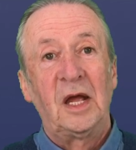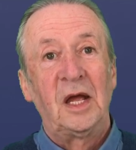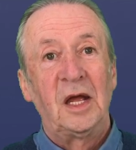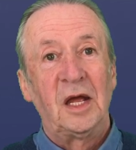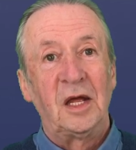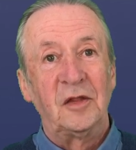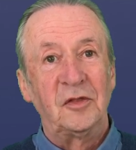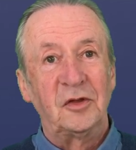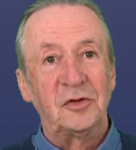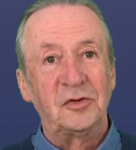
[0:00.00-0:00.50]

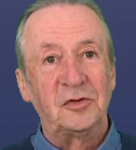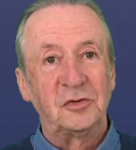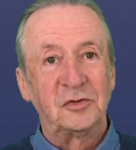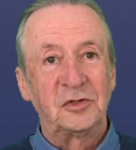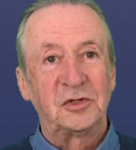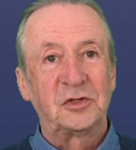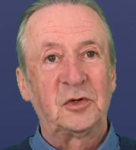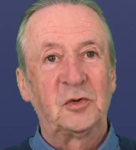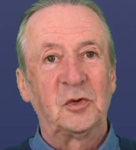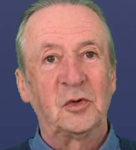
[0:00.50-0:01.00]
in the
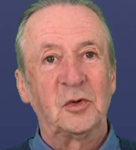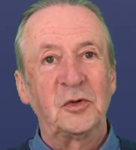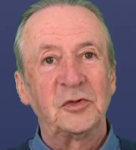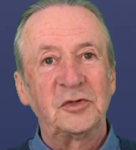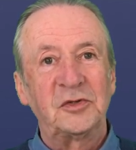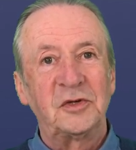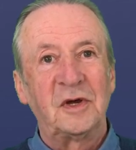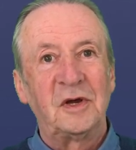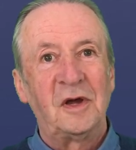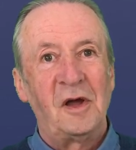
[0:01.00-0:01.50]
Dutch
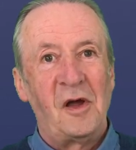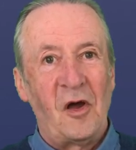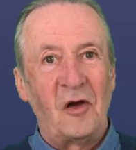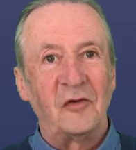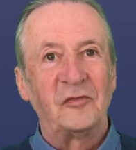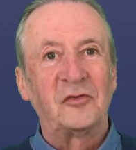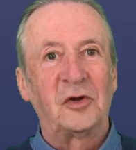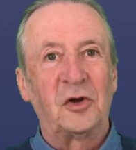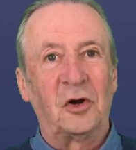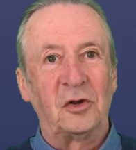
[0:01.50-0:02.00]
quarter
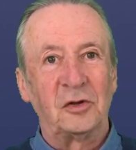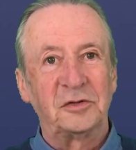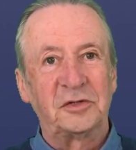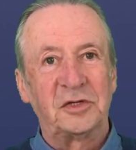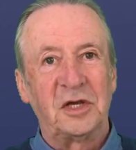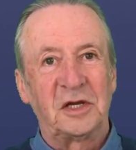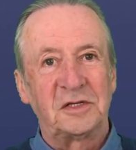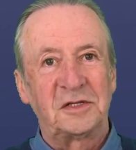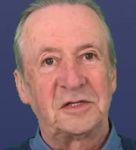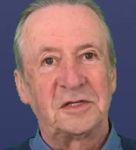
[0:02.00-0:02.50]
of
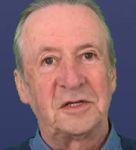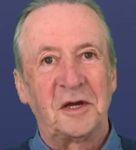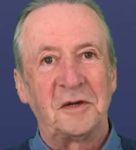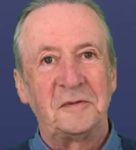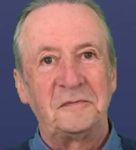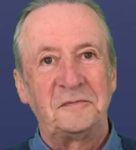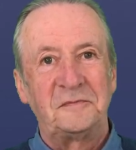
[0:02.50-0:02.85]
Colchester.